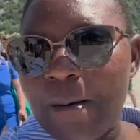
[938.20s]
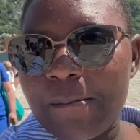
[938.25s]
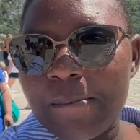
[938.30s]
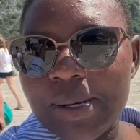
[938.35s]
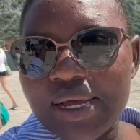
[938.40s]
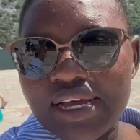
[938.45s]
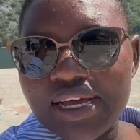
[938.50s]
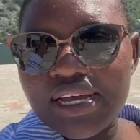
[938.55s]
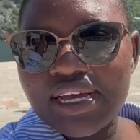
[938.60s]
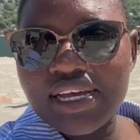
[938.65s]

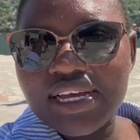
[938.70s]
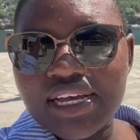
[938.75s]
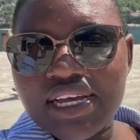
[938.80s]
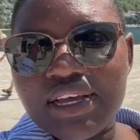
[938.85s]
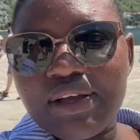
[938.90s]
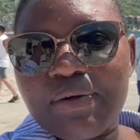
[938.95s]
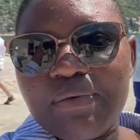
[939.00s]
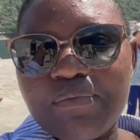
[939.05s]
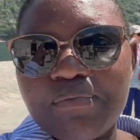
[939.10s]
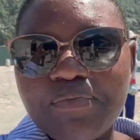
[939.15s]
But
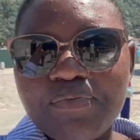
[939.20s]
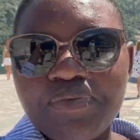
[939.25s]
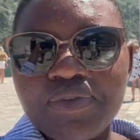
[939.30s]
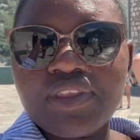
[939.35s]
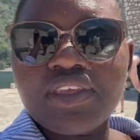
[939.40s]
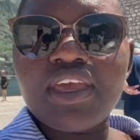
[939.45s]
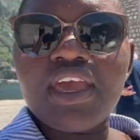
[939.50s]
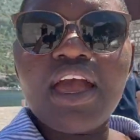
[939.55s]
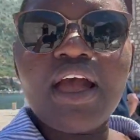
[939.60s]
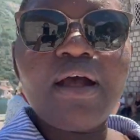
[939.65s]

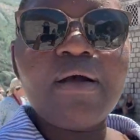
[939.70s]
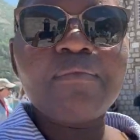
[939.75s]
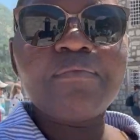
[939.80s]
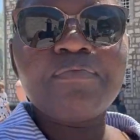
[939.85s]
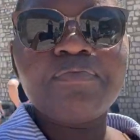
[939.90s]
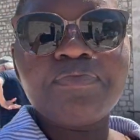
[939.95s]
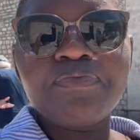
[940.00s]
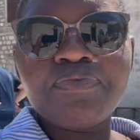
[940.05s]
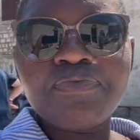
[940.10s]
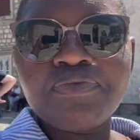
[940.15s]
yeah,
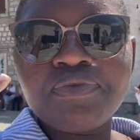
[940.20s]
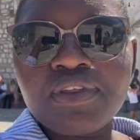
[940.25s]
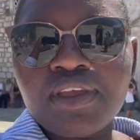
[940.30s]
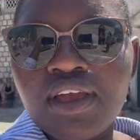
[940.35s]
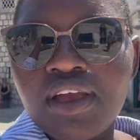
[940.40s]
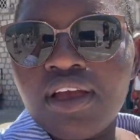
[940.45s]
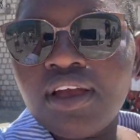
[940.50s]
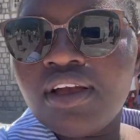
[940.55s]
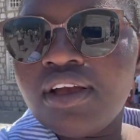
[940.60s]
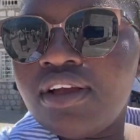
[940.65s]

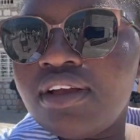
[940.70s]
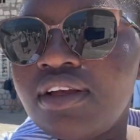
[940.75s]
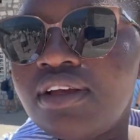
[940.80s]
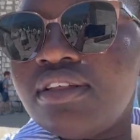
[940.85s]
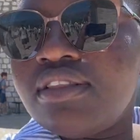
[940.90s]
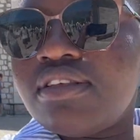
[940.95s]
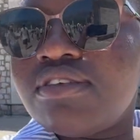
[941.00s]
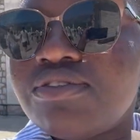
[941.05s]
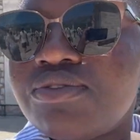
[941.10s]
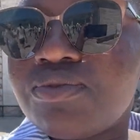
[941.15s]
this